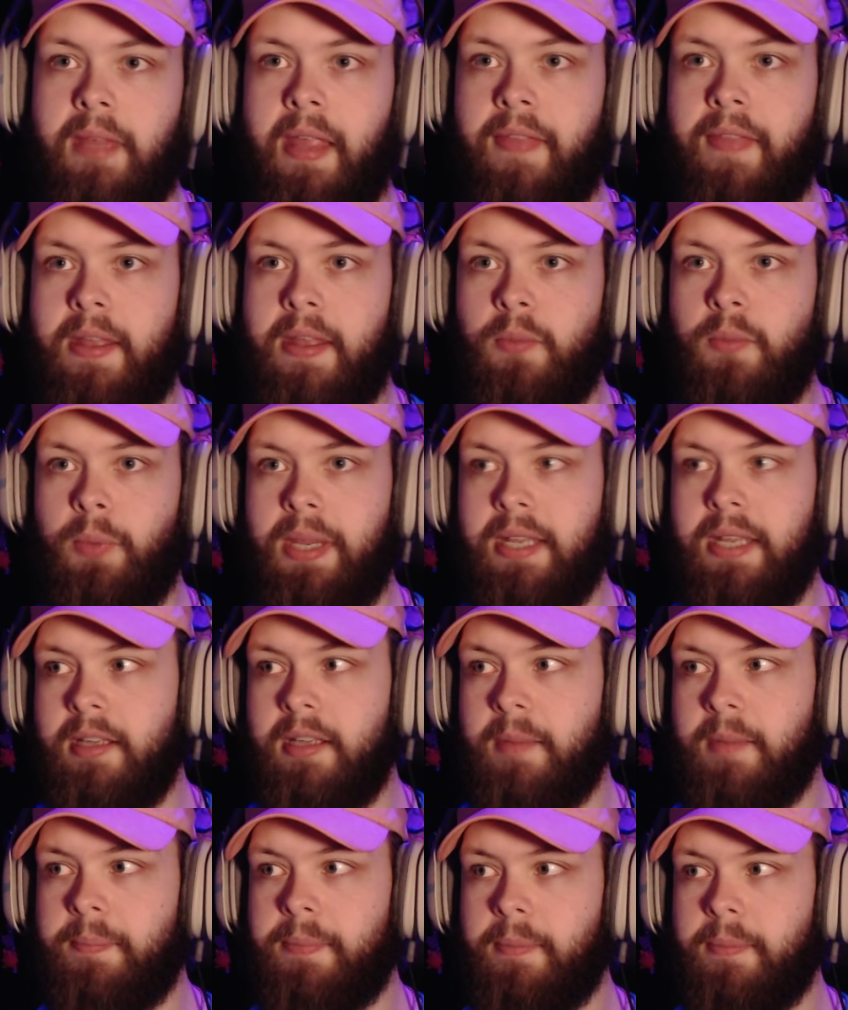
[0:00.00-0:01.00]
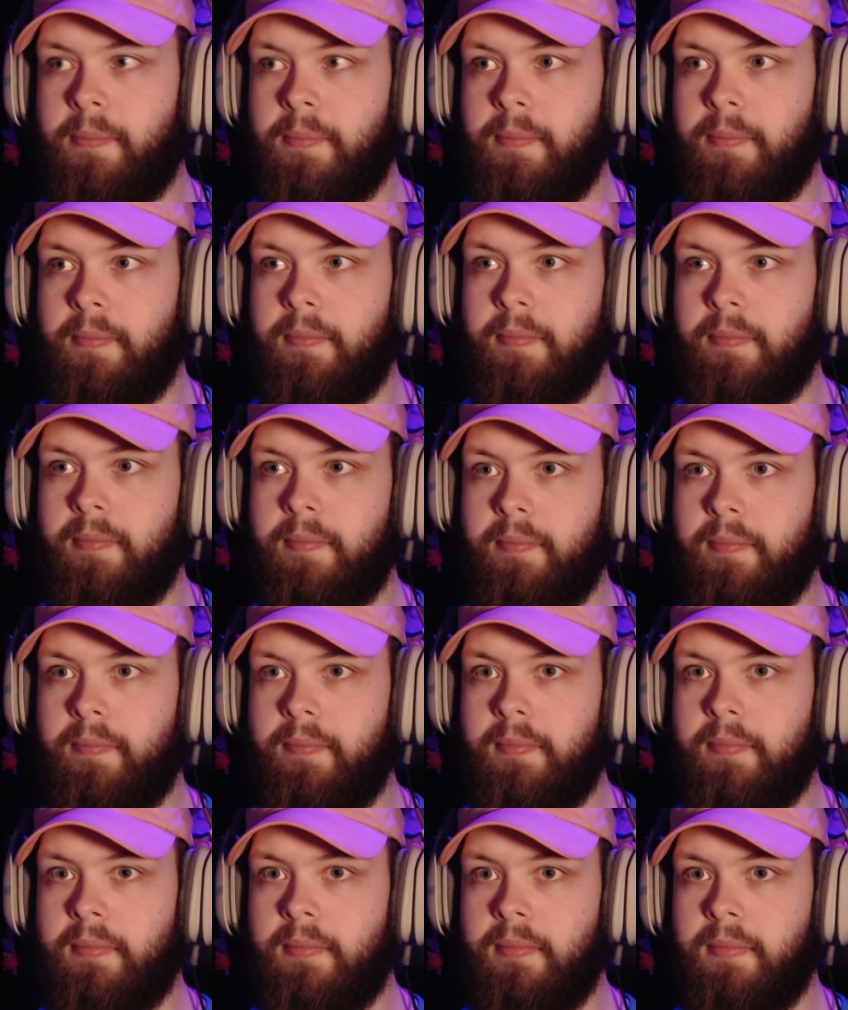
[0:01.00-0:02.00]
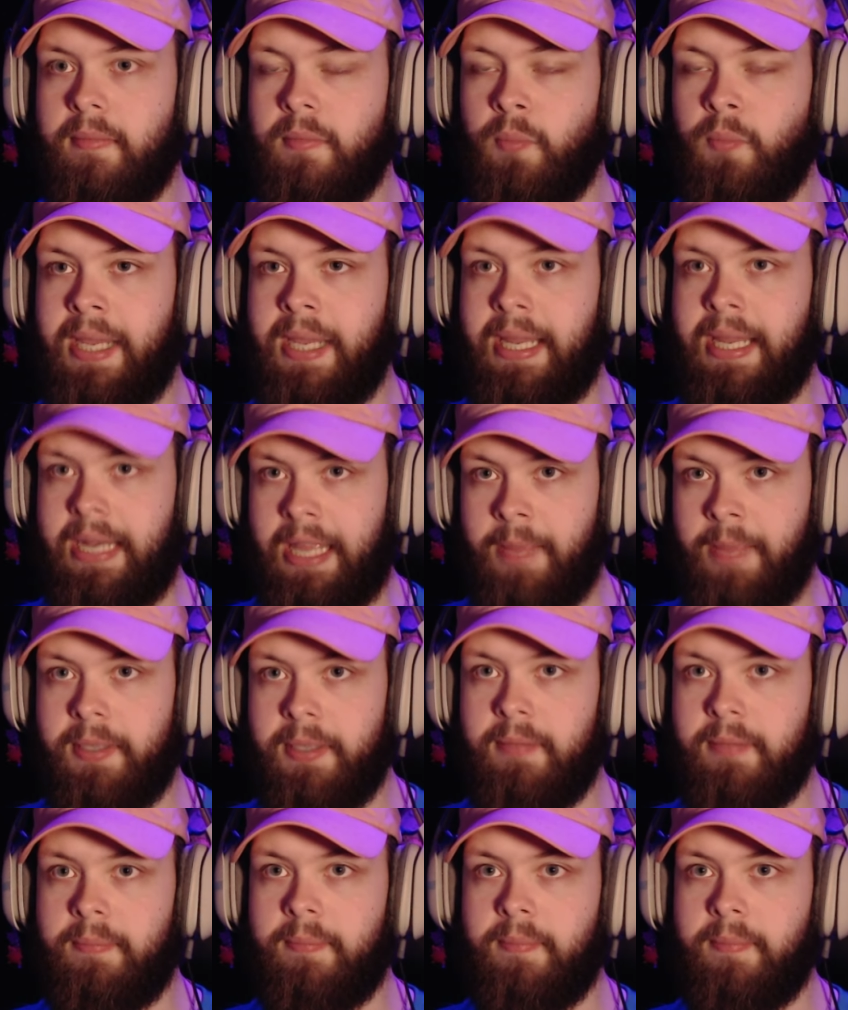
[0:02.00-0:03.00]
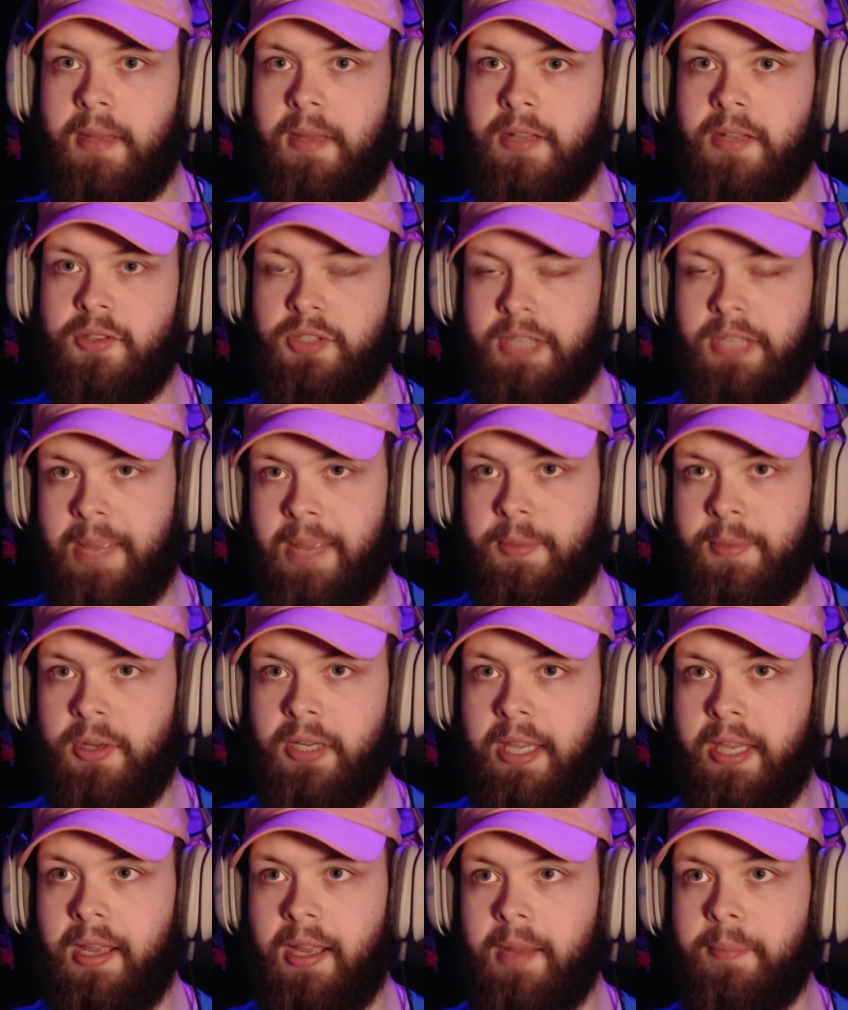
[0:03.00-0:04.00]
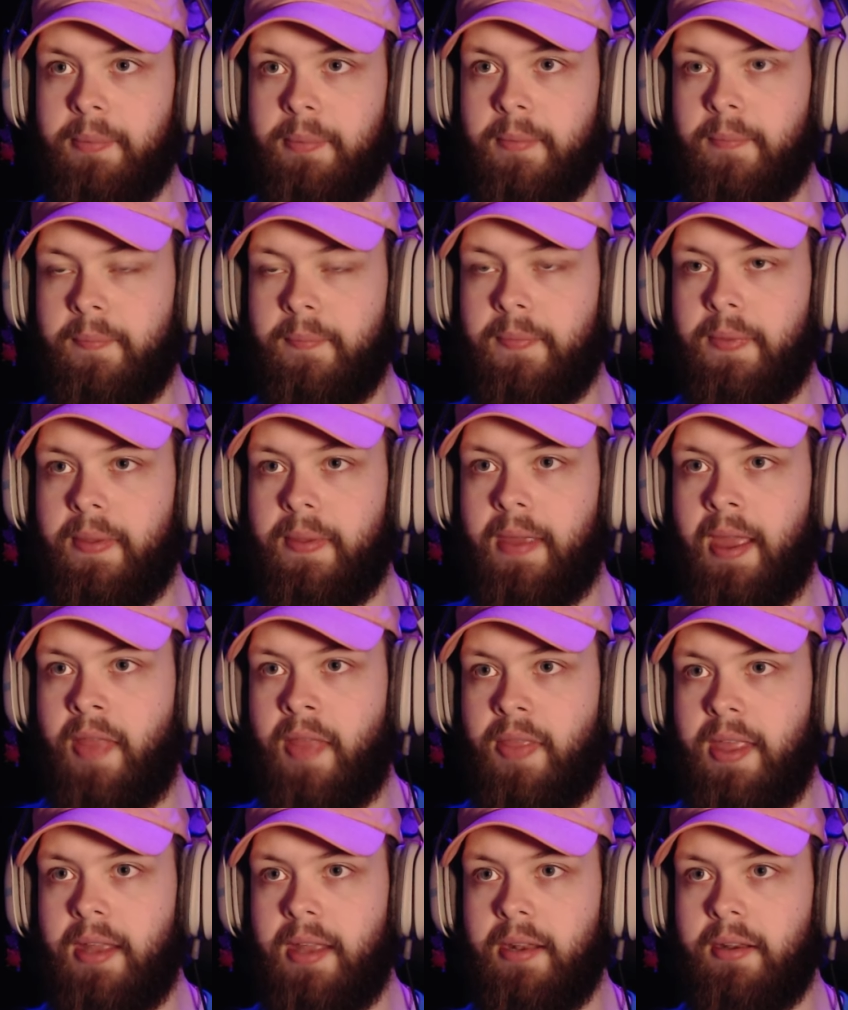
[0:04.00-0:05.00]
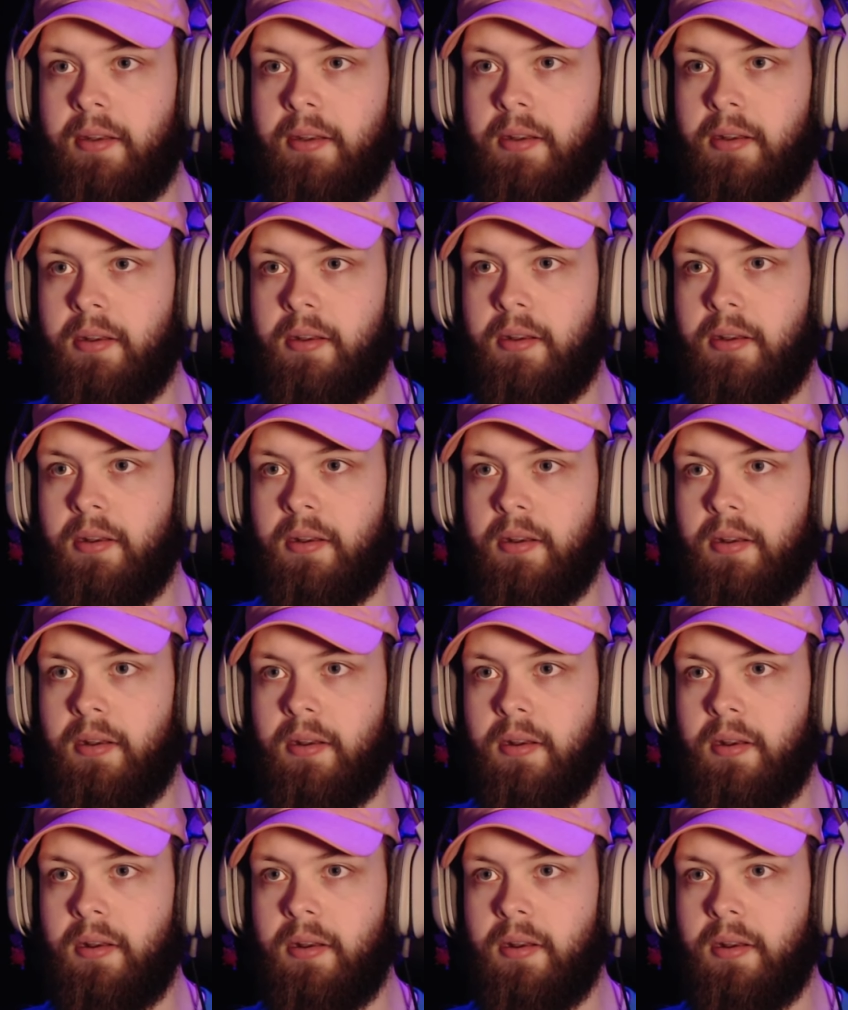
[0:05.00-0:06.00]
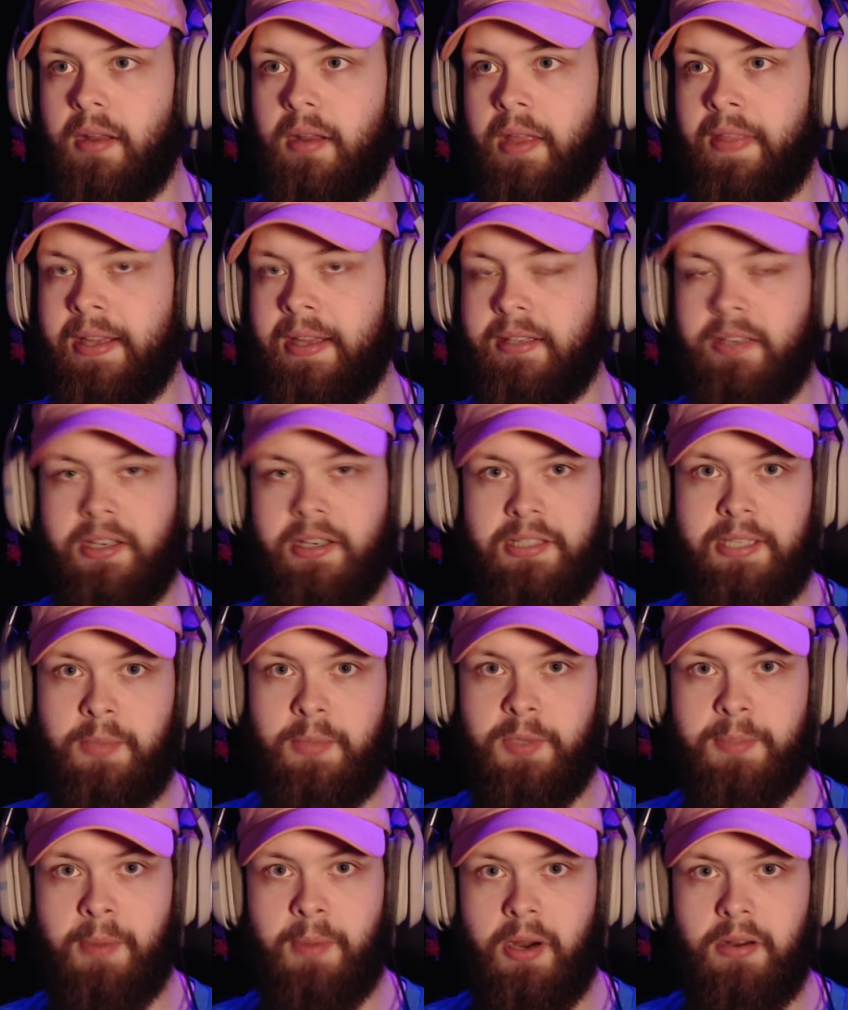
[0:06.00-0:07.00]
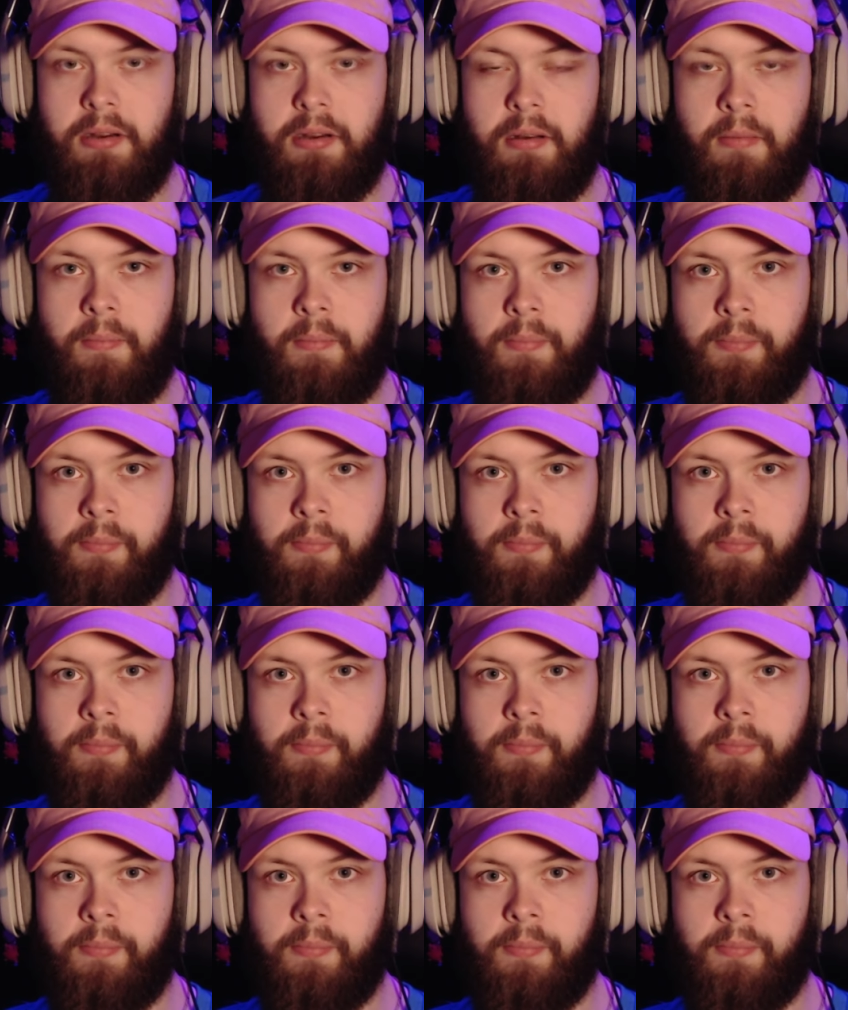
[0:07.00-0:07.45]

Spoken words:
and then we get Emma and Sam hooking up, and then I think Dusty was murdered